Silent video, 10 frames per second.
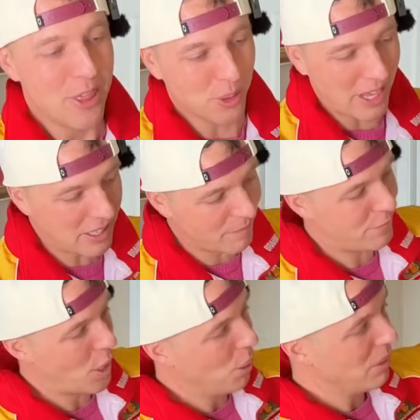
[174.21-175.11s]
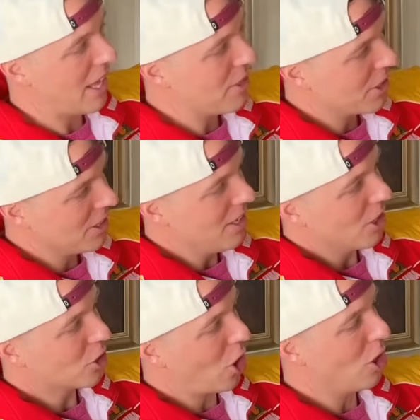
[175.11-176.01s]
They're like a faux leather
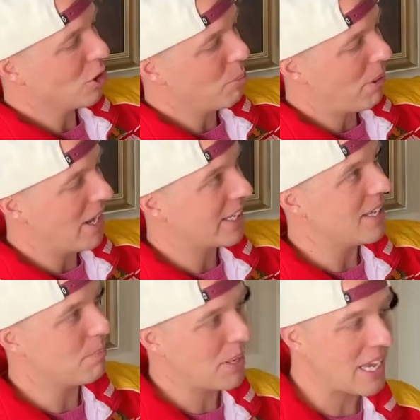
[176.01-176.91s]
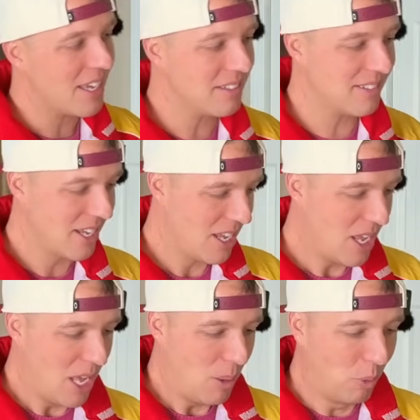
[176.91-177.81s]
cargo pocket pants.
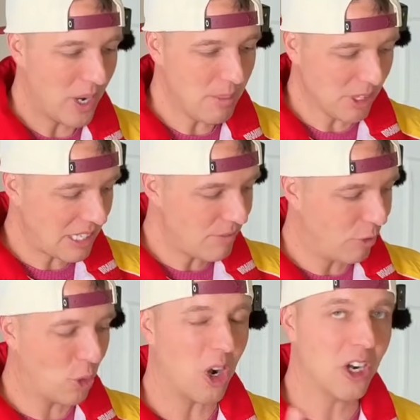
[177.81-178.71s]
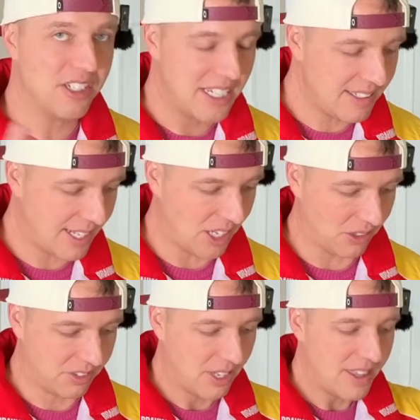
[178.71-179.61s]
What I'm looking for are
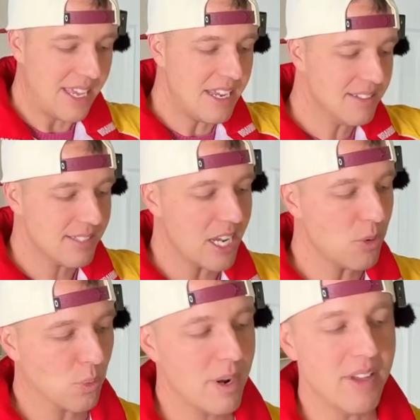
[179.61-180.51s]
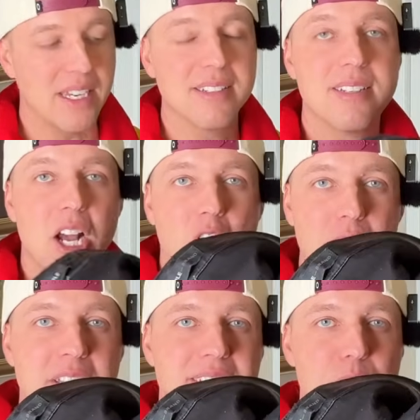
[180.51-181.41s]
details. The inside rivets. Are
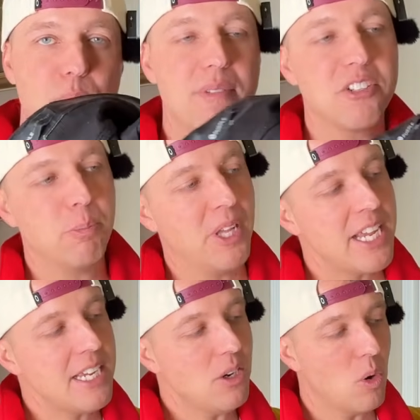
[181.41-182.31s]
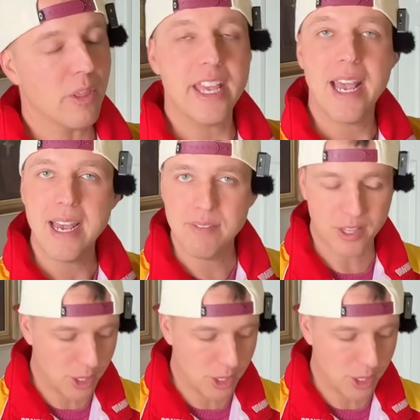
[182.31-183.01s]
the inside rivets plain or they have